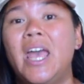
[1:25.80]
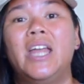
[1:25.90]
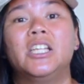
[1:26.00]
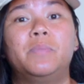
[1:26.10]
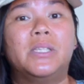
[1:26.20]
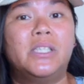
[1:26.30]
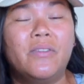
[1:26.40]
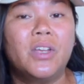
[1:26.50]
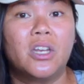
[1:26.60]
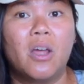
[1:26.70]
and a
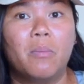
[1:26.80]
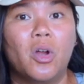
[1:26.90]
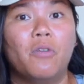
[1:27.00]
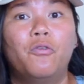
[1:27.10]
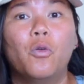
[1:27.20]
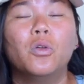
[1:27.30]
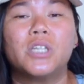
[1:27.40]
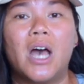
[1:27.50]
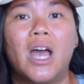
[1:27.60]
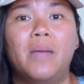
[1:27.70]
specific number of
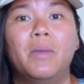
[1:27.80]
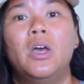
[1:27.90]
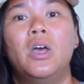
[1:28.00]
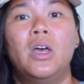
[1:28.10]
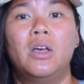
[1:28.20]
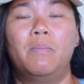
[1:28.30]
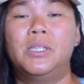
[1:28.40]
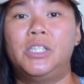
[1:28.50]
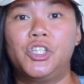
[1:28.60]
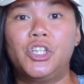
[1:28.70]
full-time
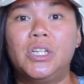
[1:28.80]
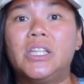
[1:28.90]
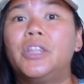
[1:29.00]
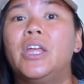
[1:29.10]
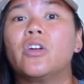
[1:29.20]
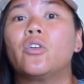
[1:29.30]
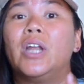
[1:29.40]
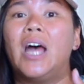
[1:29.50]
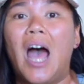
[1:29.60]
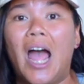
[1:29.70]
positions that they are going
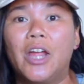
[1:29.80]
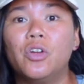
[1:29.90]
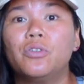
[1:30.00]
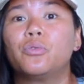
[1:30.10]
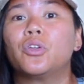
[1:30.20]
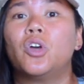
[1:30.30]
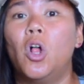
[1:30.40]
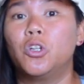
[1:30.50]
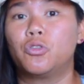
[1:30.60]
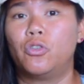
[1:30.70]
to hire through the
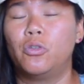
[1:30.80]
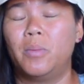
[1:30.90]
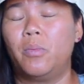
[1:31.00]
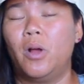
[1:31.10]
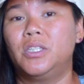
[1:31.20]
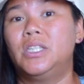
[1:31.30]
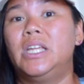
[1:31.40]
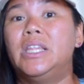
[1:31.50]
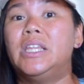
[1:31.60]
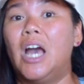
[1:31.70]
college recruitment process
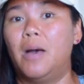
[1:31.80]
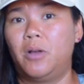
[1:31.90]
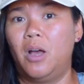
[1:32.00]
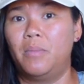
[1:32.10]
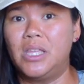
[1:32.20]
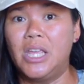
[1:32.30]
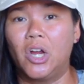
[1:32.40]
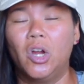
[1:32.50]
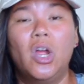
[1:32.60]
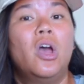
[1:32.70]
in the upcoming
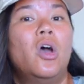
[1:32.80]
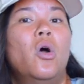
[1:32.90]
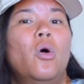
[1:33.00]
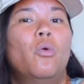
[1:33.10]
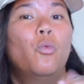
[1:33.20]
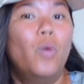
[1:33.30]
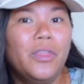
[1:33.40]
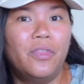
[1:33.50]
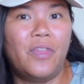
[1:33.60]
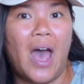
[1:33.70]
year.
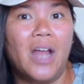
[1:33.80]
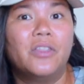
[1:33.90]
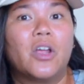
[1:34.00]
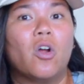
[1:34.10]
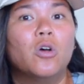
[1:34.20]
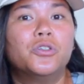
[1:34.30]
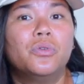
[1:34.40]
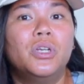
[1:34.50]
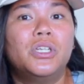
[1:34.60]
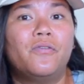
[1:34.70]
With that, they're also
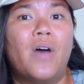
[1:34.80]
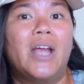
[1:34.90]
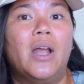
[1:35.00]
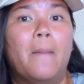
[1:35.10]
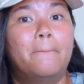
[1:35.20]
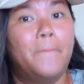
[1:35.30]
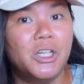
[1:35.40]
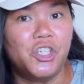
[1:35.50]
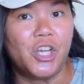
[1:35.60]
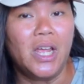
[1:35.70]
going to define a
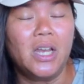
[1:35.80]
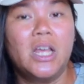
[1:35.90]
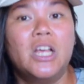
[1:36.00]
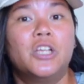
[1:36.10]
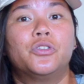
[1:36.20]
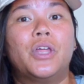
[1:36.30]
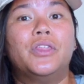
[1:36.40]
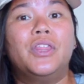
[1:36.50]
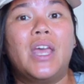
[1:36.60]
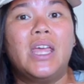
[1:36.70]
budget so
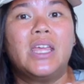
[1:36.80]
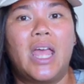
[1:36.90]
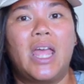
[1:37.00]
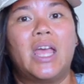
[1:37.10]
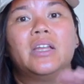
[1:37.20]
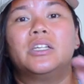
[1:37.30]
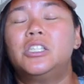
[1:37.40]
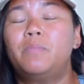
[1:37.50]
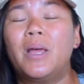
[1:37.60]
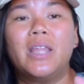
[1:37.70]
that they can
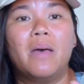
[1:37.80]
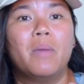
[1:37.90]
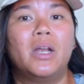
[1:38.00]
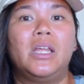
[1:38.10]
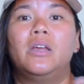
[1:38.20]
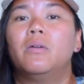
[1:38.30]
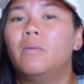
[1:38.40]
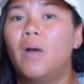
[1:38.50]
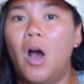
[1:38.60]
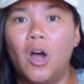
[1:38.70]
spend that money
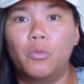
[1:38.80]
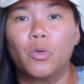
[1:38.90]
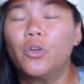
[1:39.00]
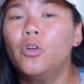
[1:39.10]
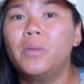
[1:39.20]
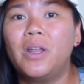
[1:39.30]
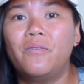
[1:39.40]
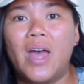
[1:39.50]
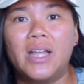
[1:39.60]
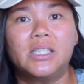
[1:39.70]
on recruitment
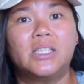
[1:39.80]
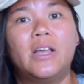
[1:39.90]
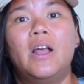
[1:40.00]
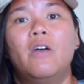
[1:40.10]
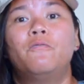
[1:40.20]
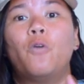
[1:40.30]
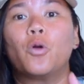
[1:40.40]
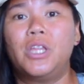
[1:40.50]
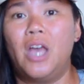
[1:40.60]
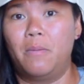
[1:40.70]
events
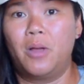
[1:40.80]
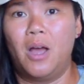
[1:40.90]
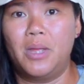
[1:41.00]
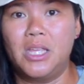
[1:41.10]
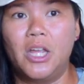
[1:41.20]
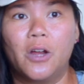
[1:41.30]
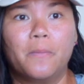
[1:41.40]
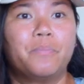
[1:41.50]
for the upcoming year.